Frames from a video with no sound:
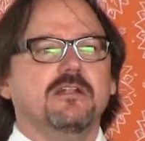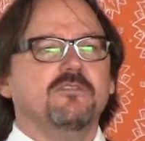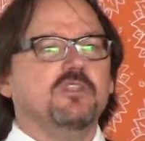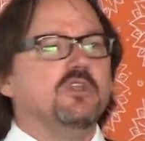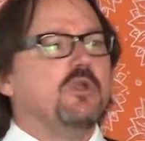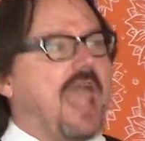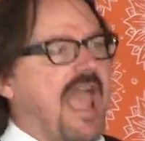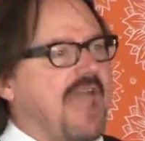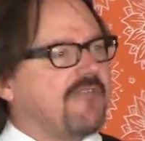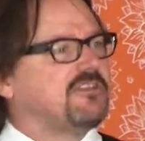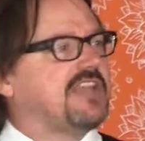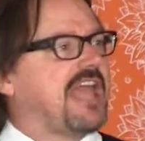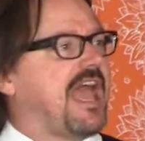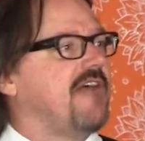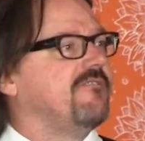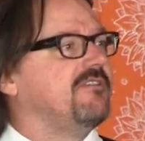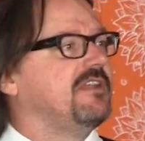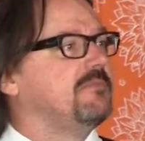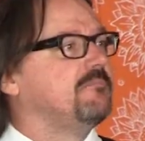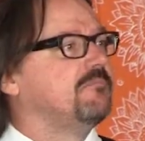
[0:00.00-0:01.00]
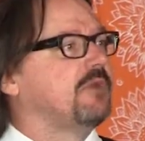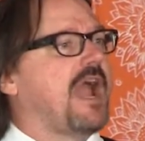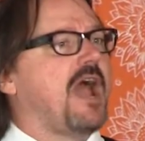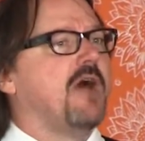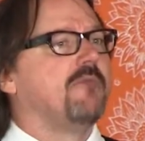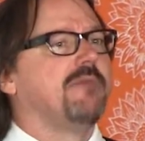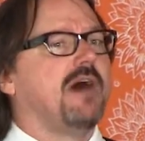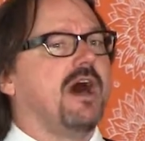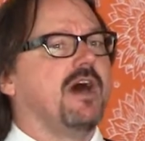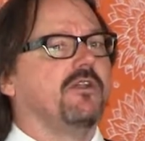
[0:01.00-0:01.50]
You have to have it in
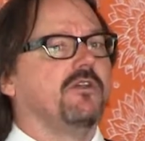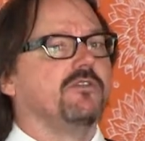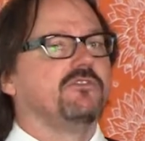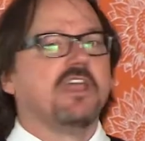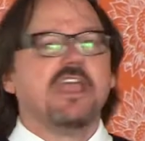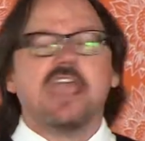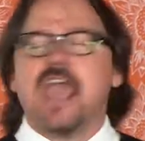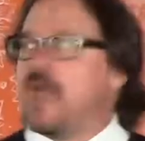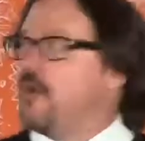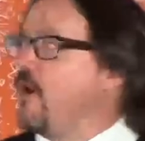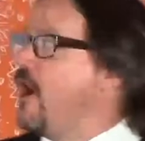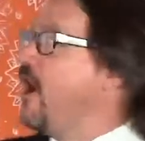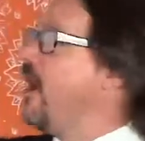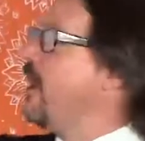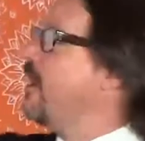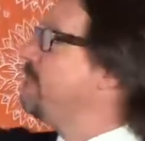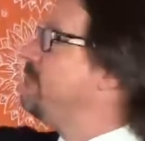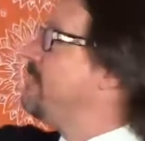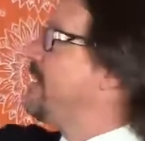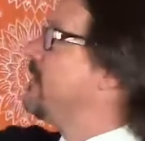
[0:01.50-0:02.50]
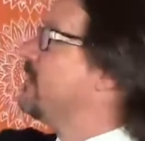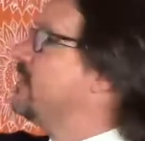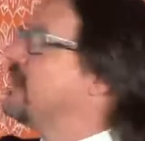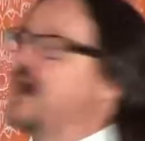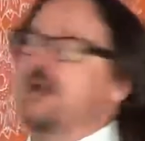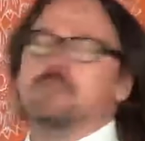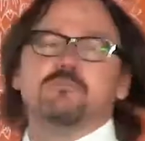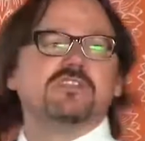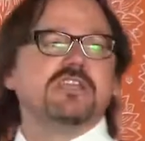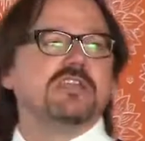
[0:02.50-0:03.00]
brown bottles. And our beer
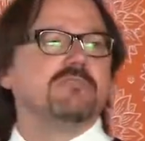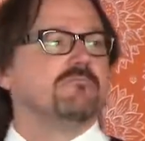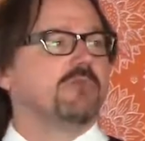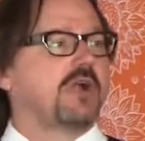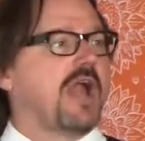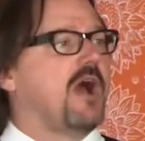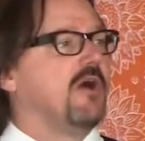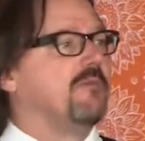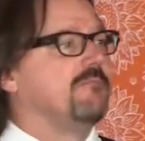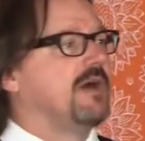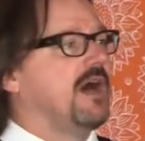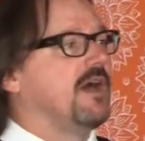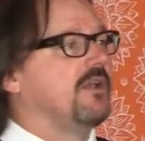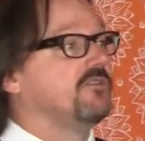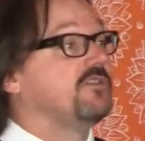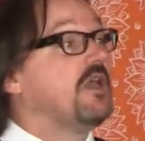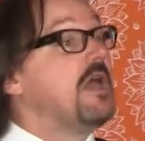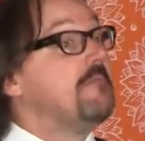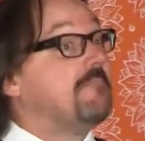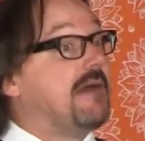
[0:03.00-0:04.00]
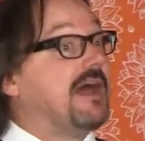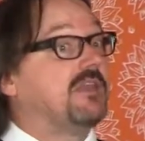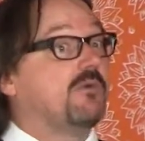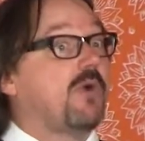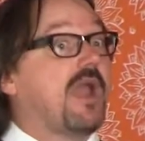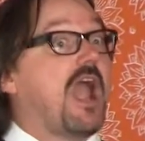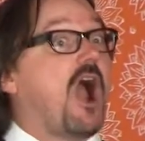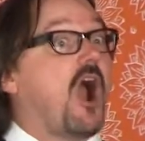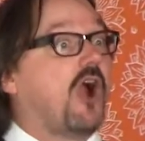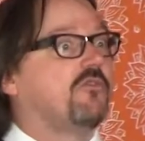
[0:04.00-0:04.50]
comes in brown bottles. By the
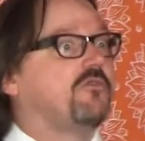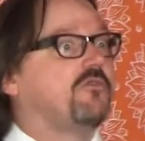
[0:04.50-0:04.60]
way, our